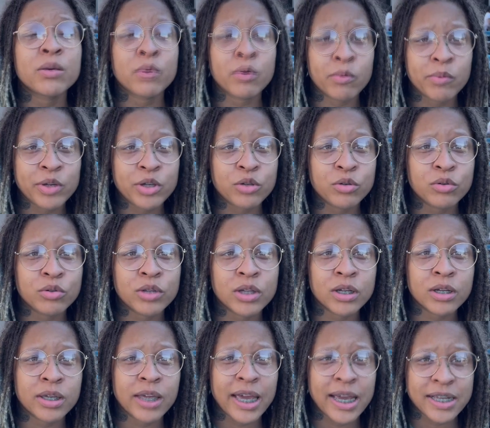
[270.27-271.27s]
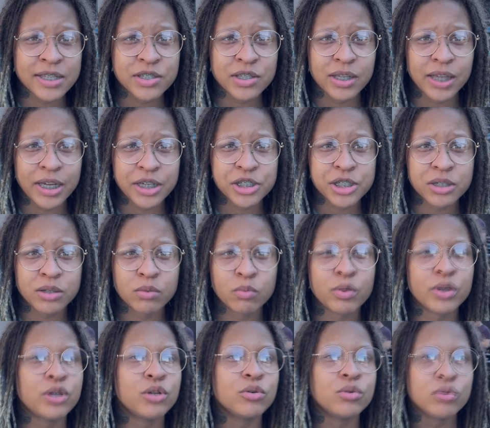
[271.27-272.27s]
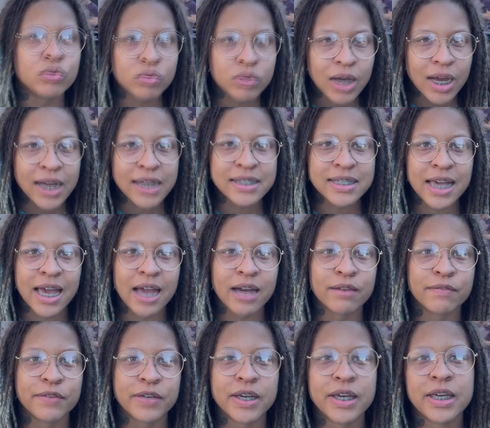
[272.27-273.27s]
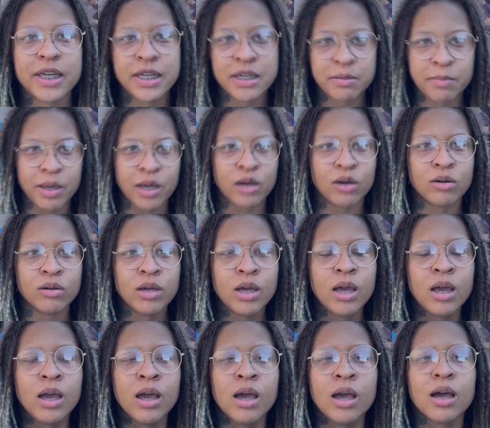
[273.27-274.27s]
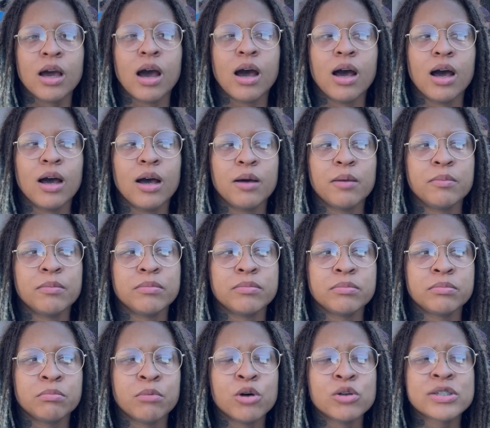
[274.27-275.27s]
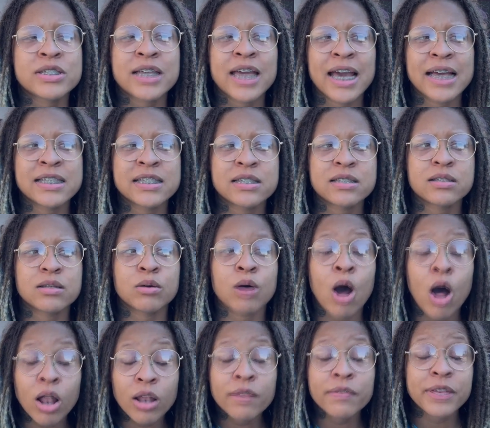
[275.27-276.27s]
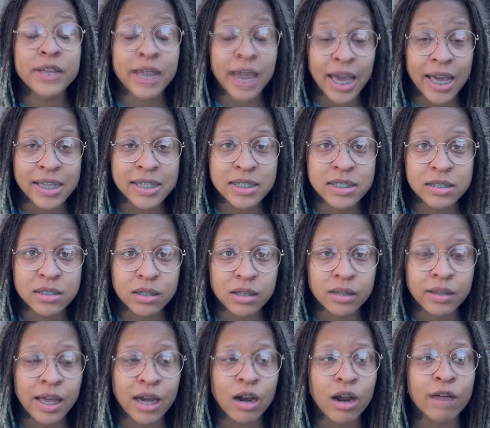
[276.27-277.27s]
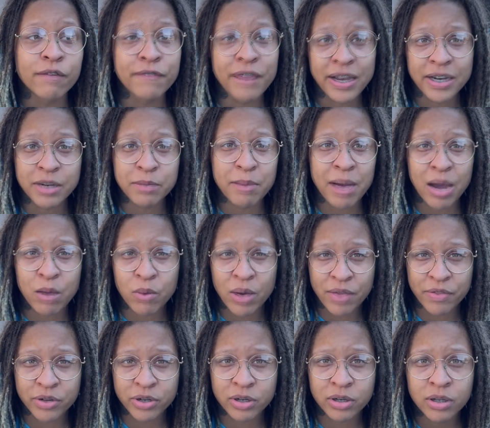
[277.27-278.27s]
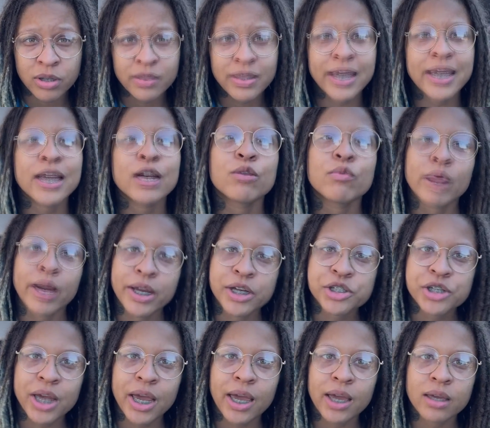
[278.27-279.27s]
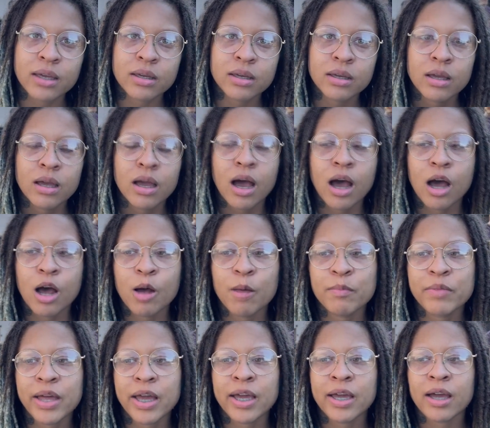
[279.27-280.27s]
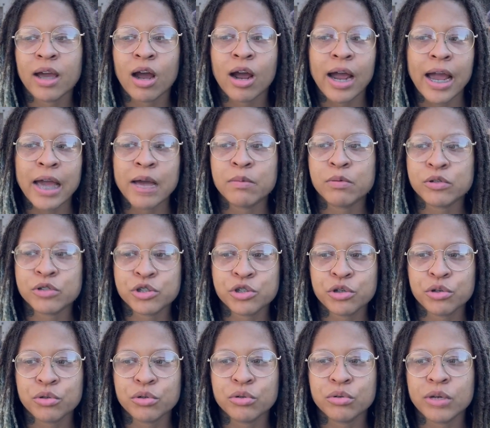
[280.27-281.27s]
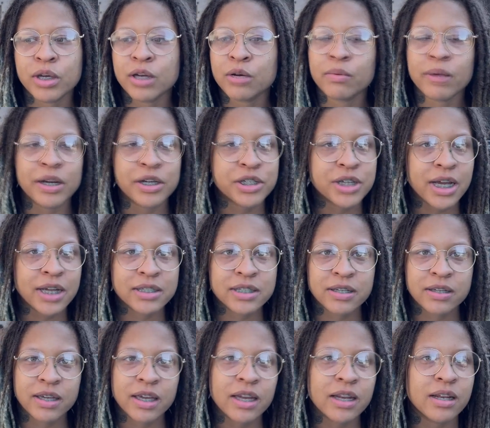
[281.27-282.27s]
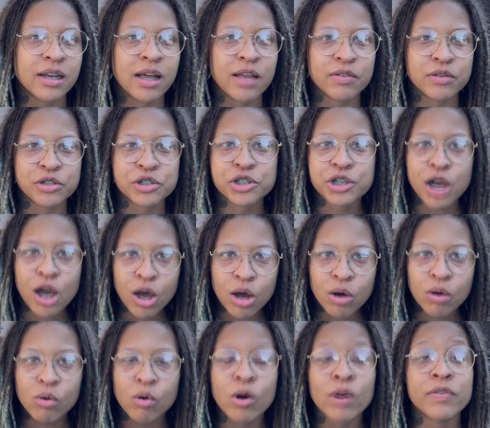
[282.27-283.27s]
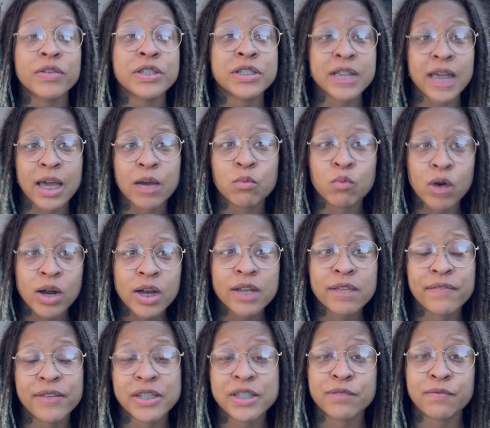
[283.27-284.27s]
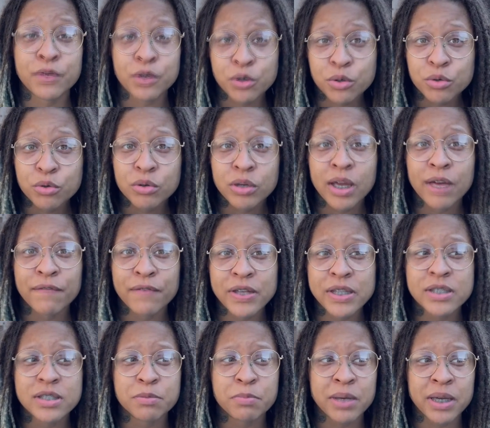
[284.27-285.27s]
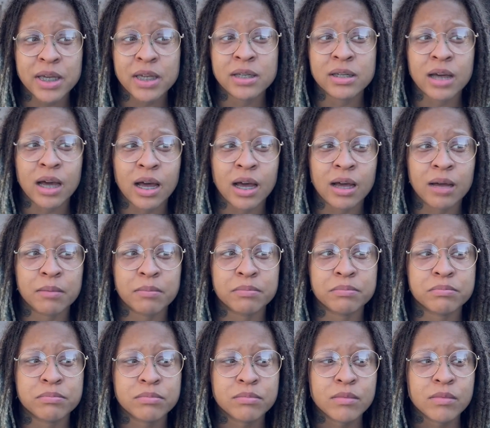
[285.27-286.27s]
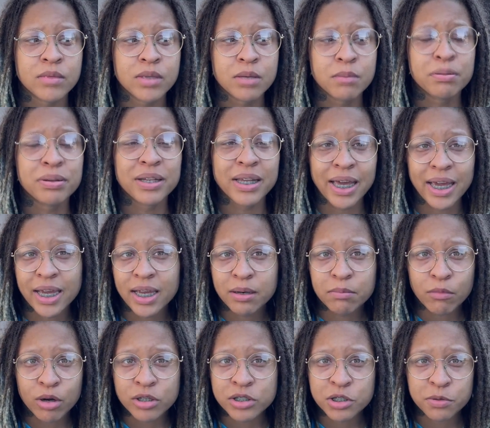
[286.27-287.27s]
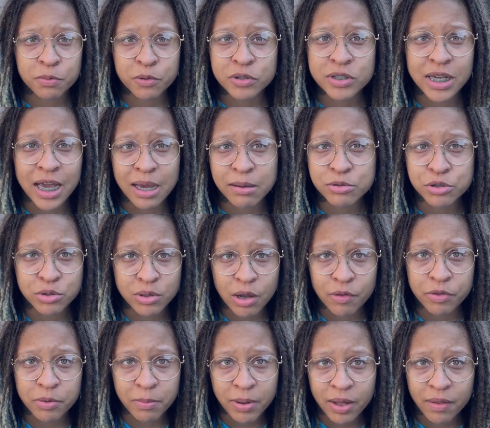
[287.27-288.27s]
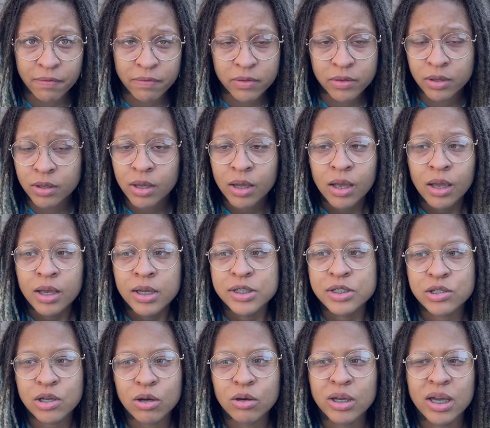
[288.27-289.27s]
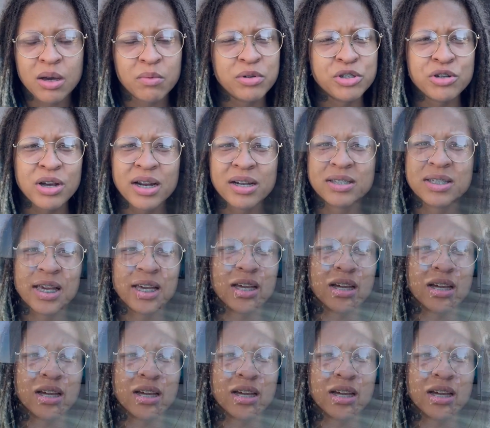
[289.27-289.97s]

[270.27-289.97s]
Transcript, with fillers: when we do the cancellation, we do contact via email. Um, most guests, all of the guests that are affected by weather, they get a rain check. Um, they are able to get a rain check to get another show or the same one if it's viewed if it's being um, played multiple times throughout the month. So yeah, we try to take